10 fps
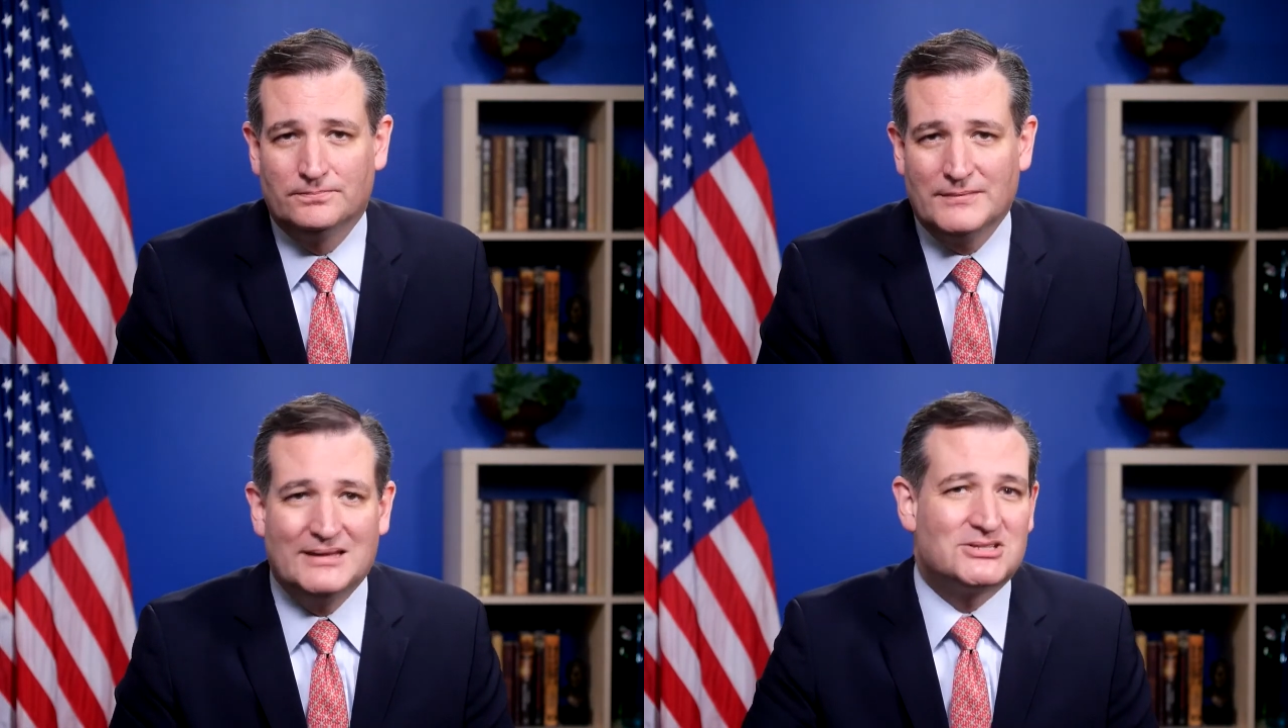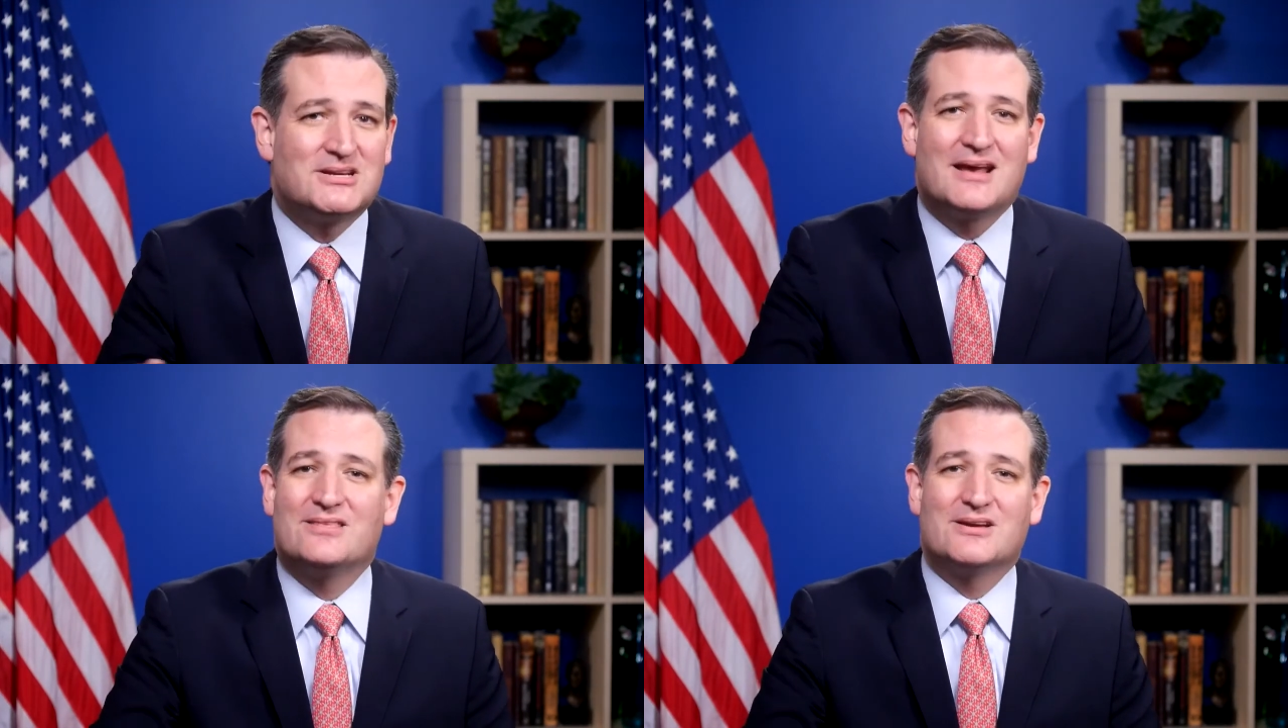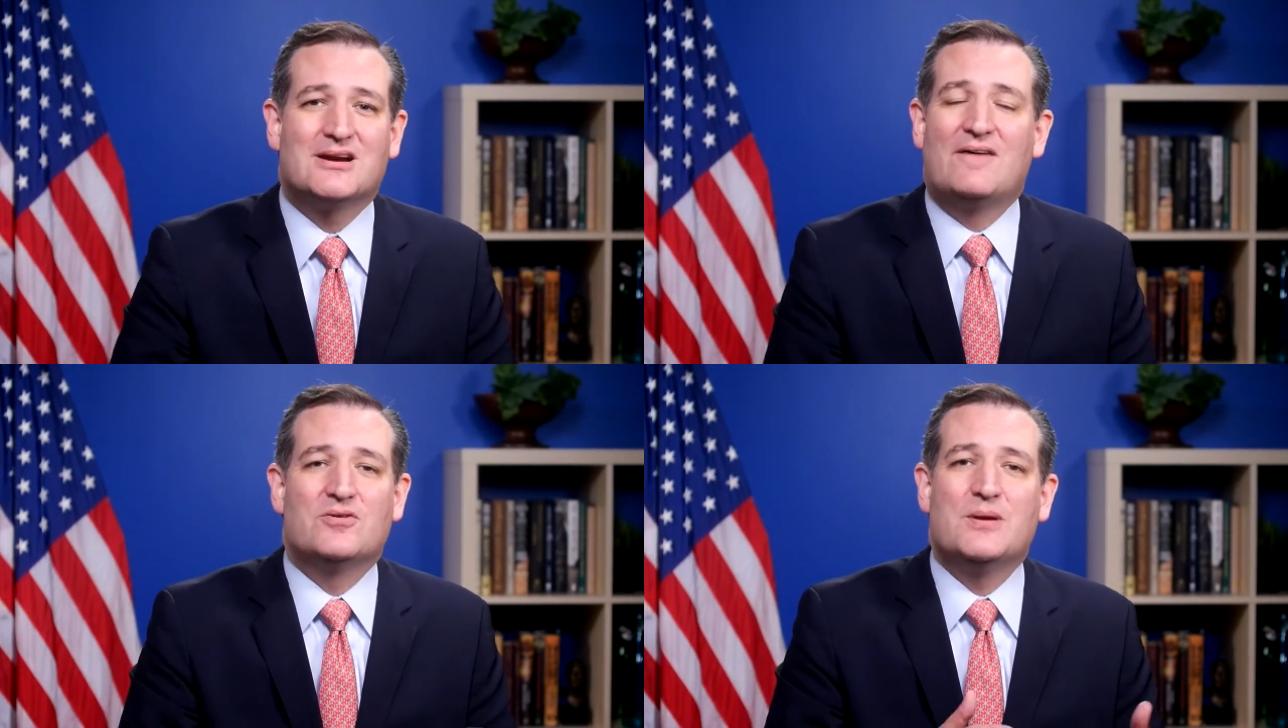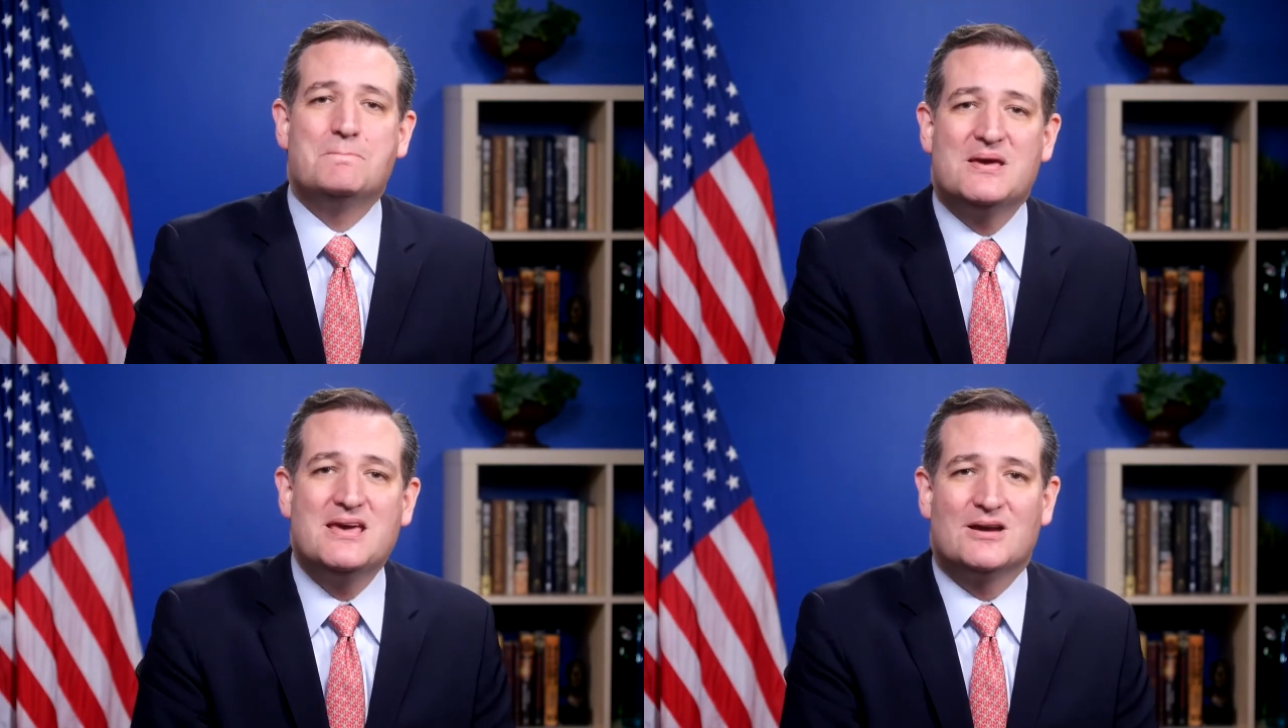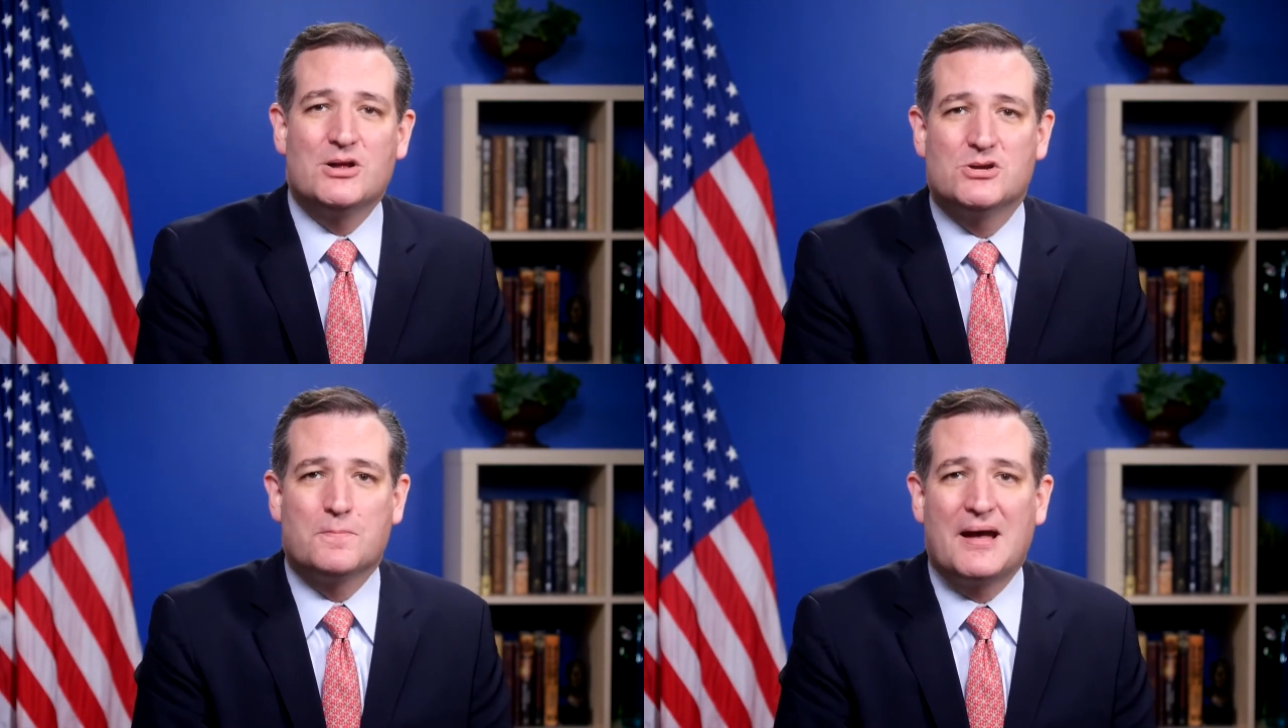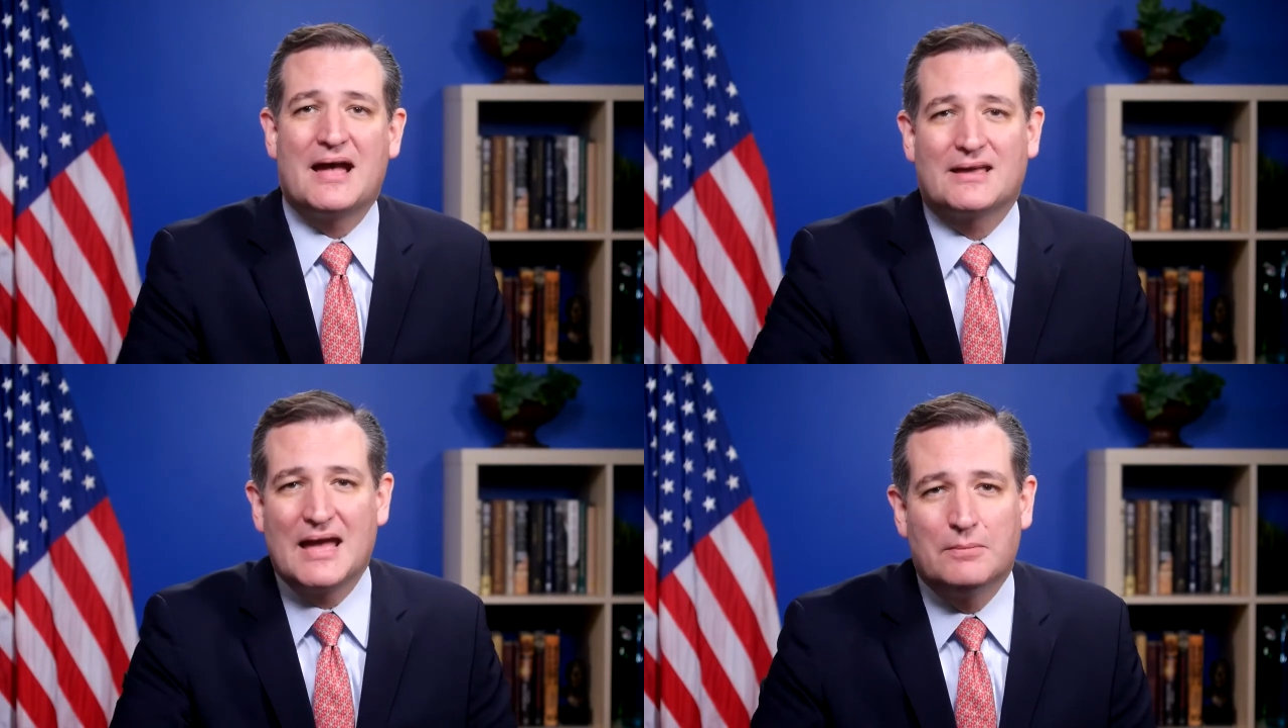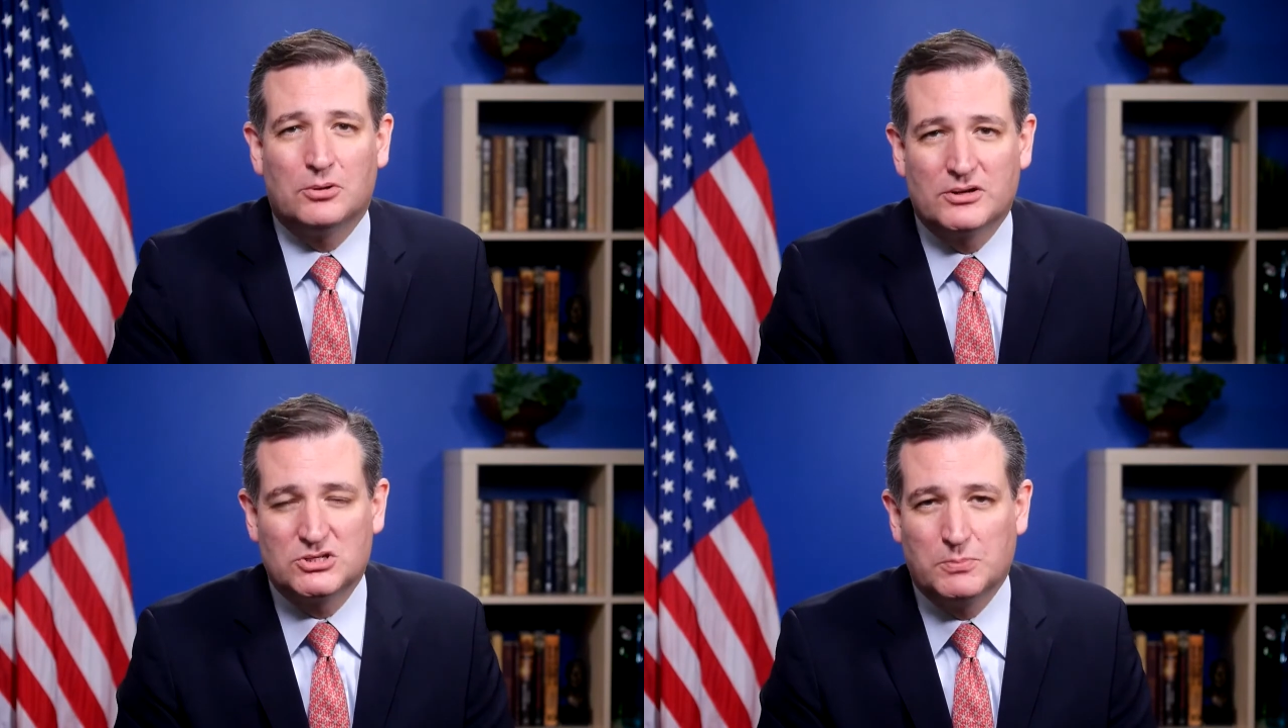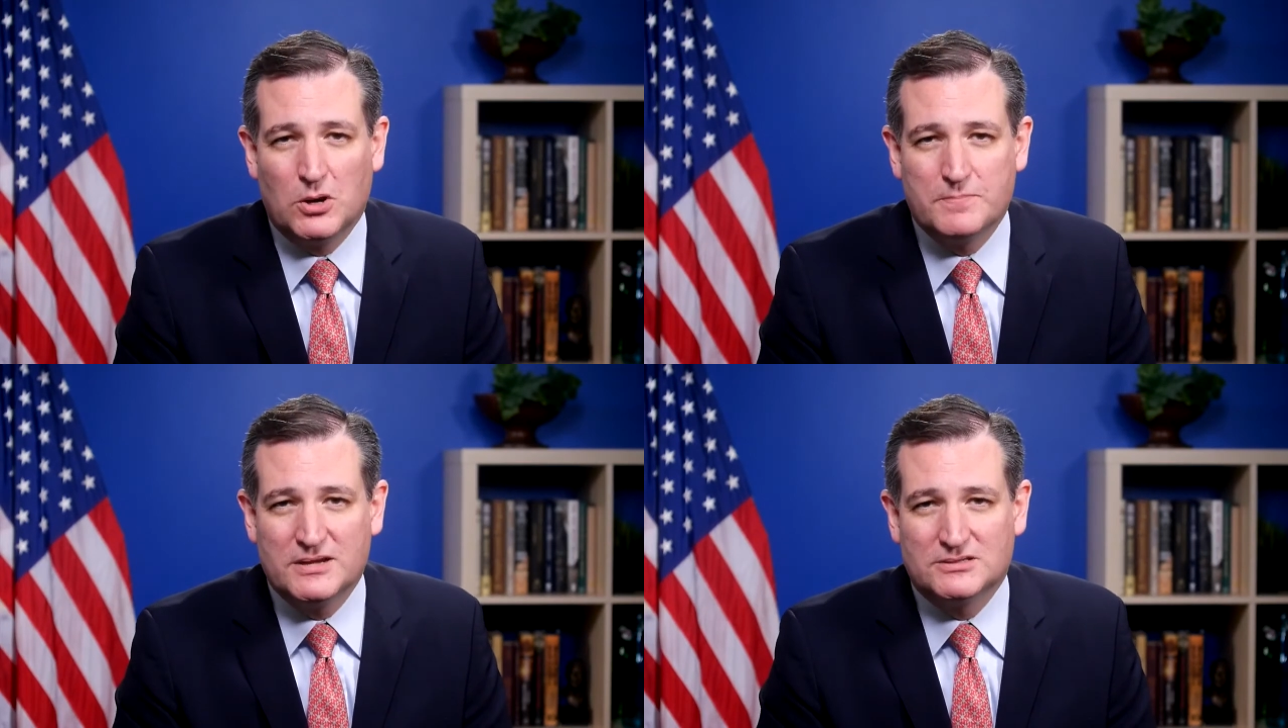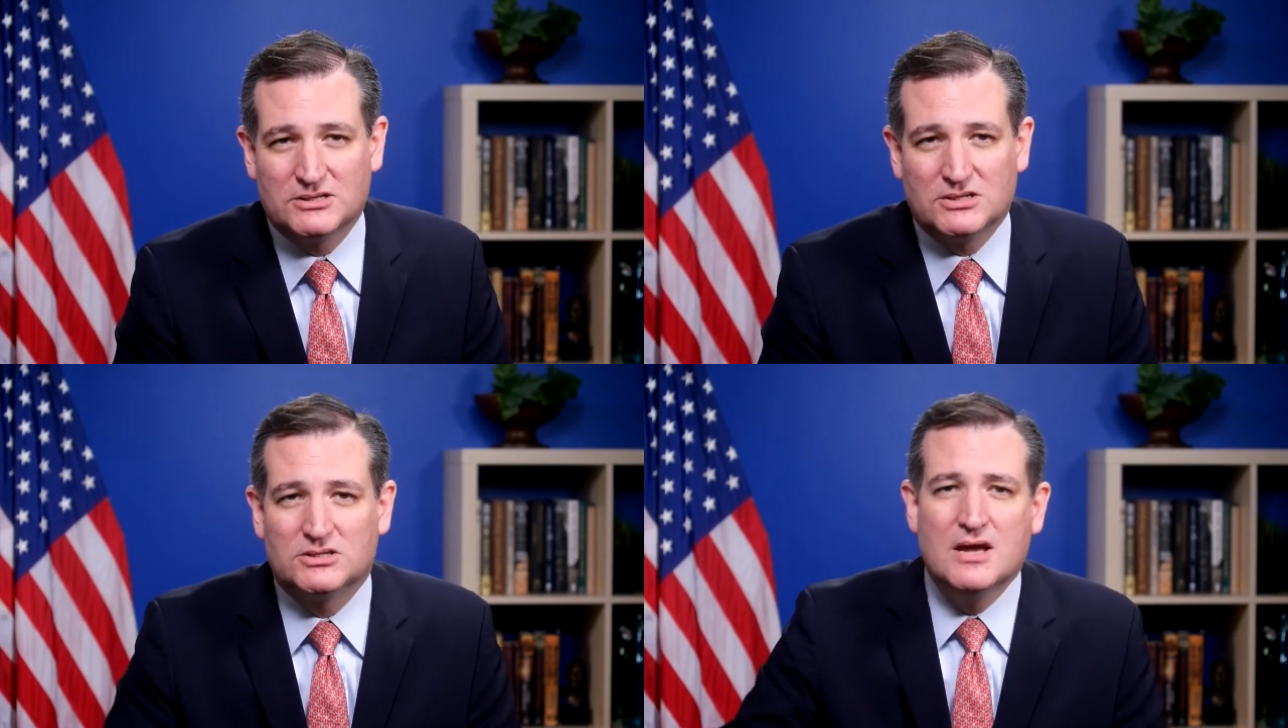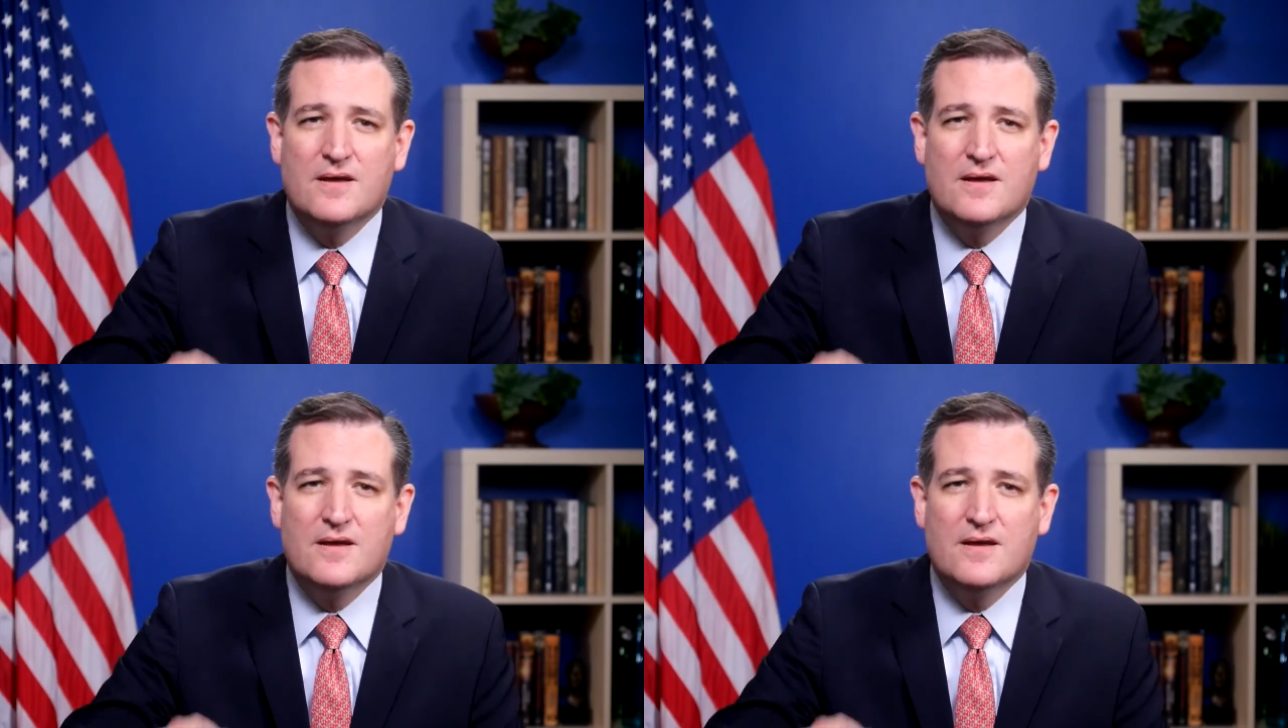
Instead of the government being on your back, hammering small businesses,